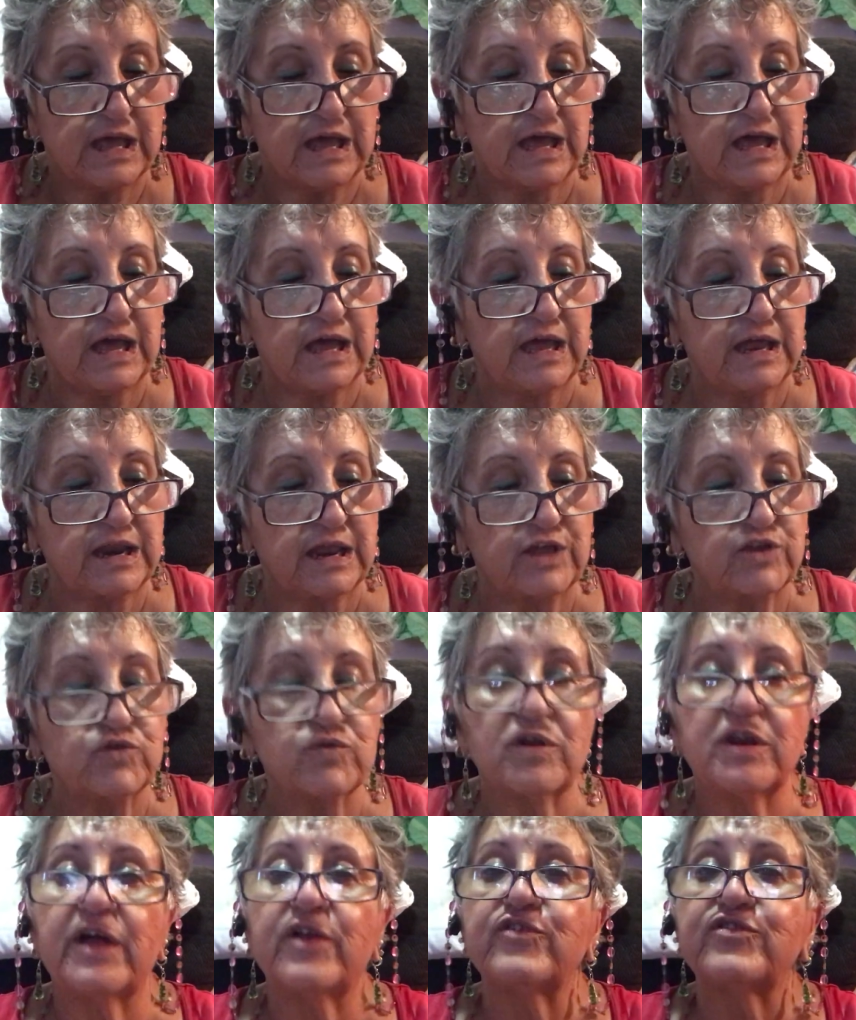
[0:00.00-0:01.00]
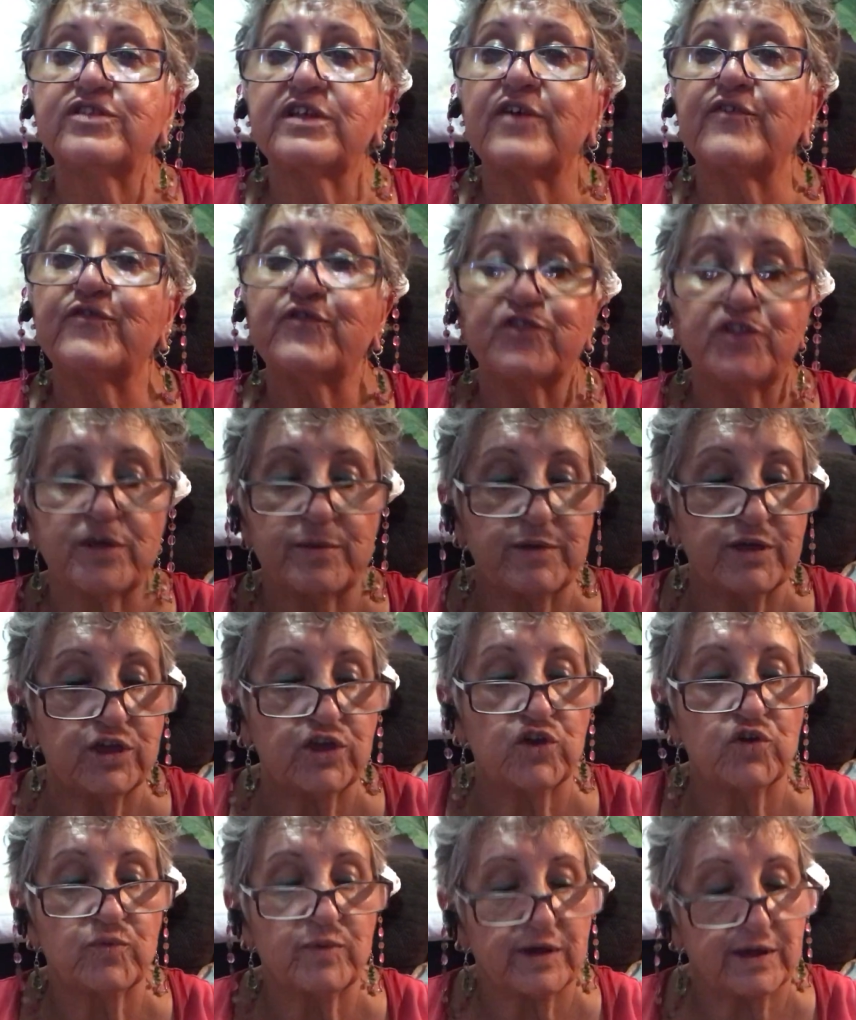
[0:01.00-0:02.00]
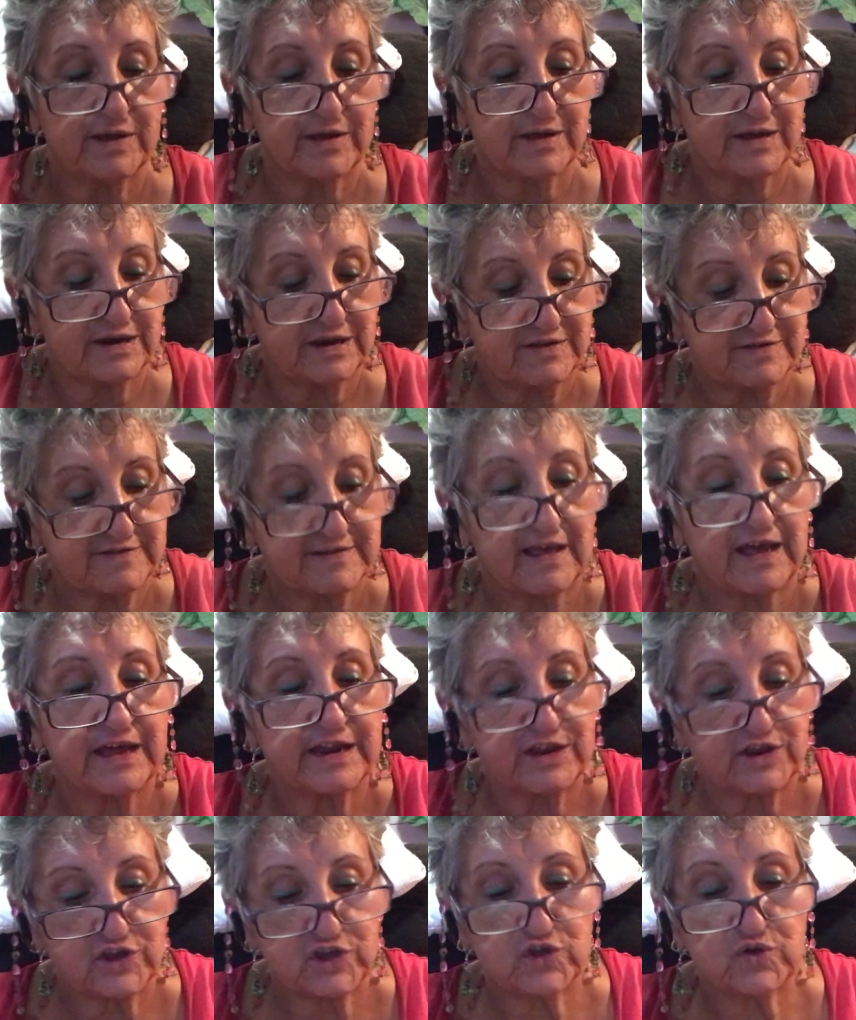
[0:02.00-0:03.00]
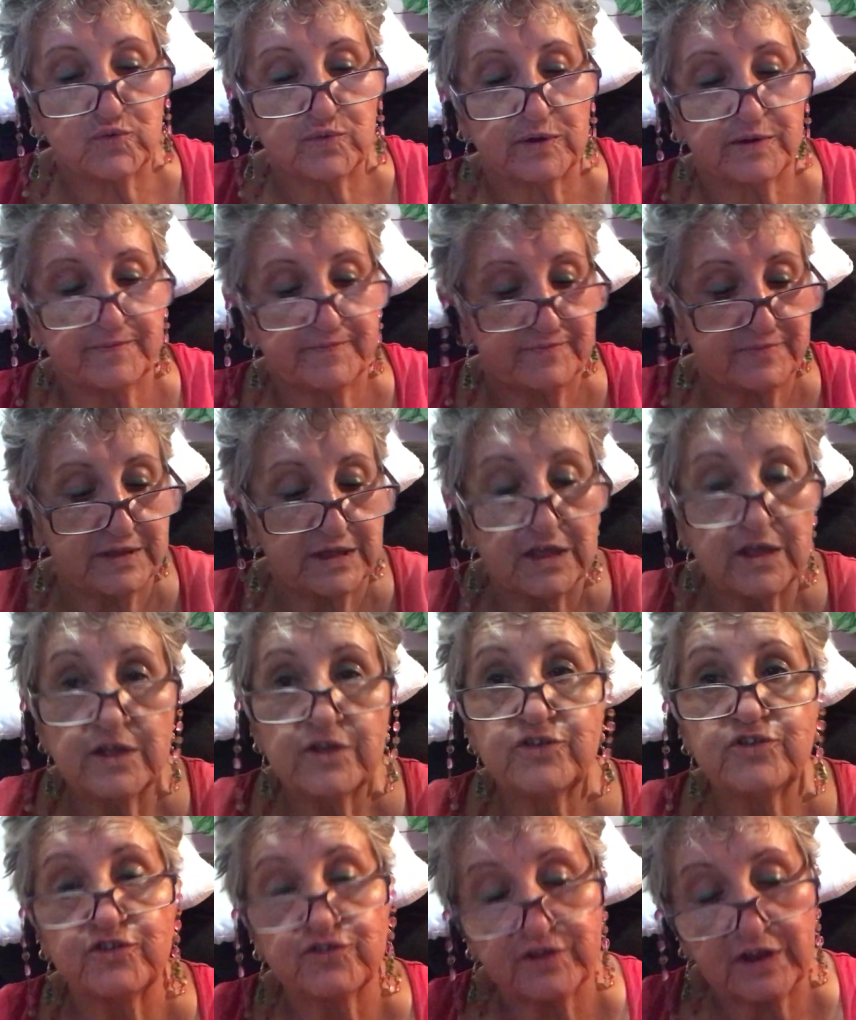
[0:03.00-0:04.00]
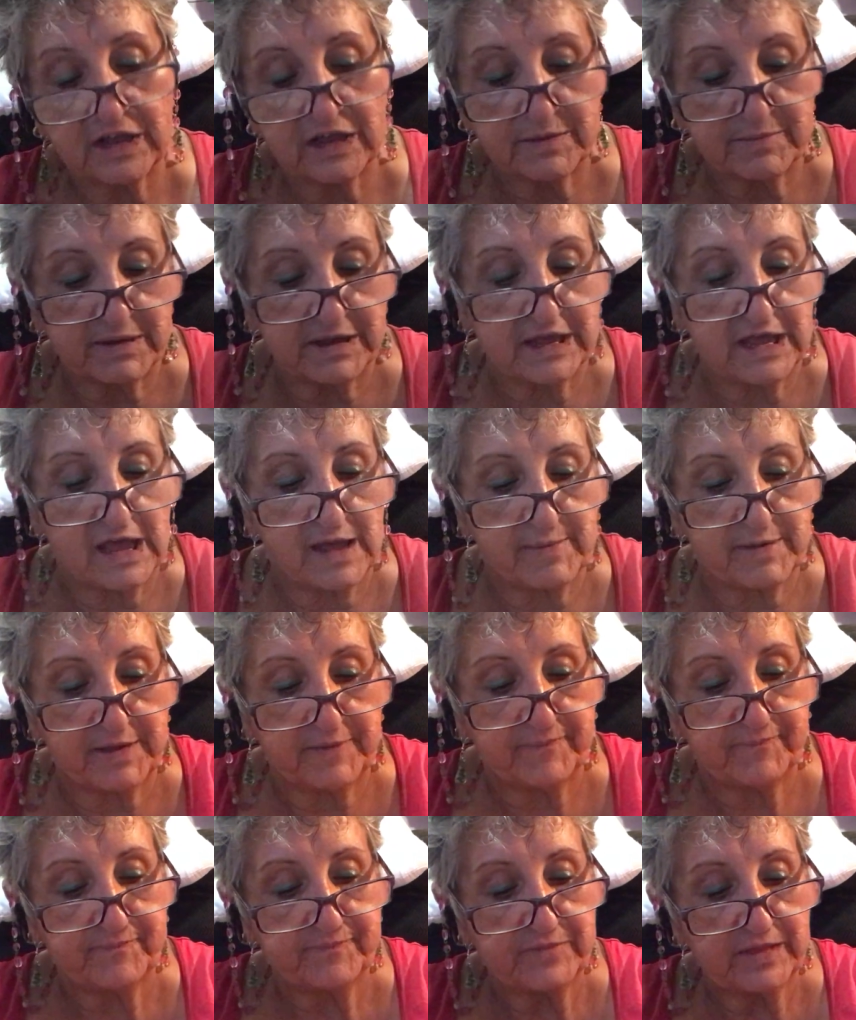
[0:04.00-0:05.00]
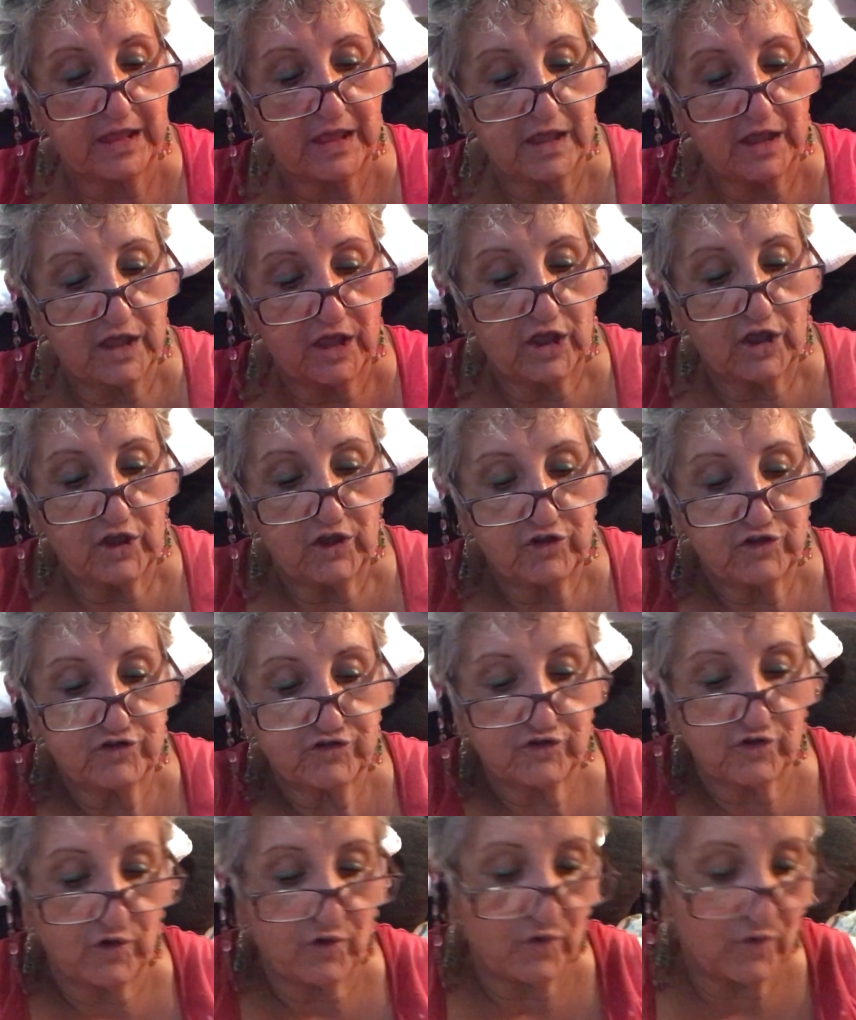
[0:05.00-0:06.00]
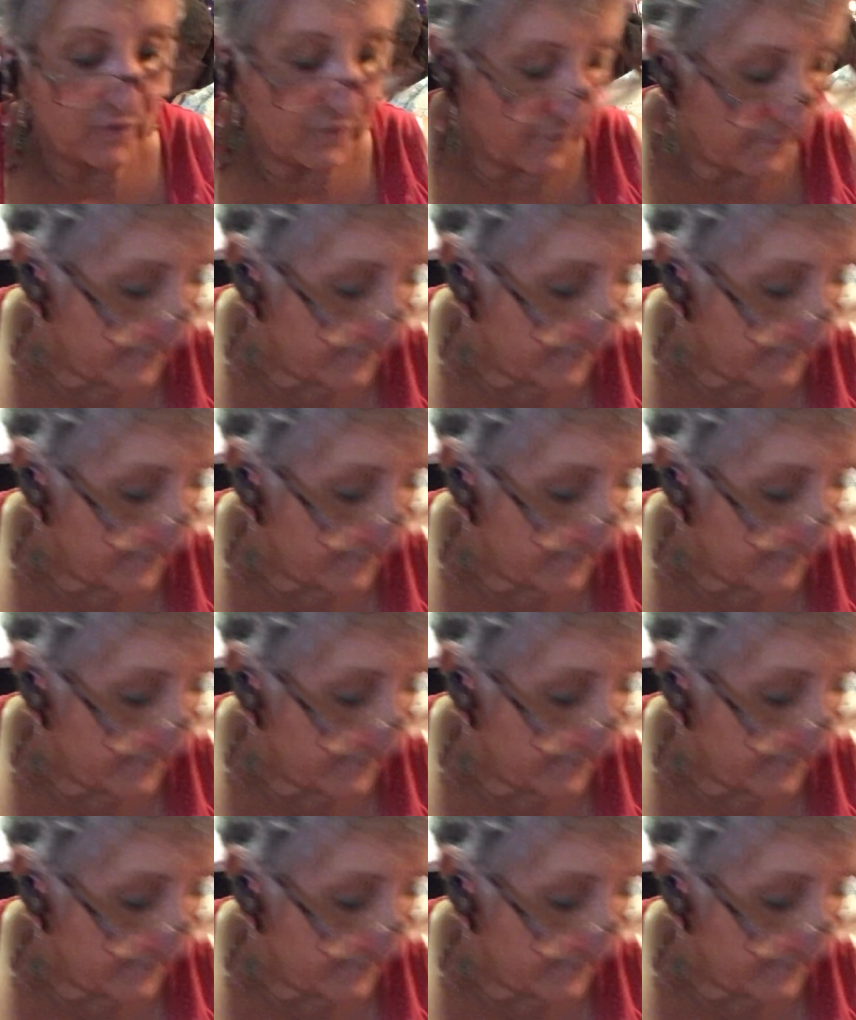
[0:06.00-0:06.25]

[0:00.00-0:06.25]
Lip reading: And I do a lot of stuff for them in Cuba, and it's hot in Cuba, just like in Miami. So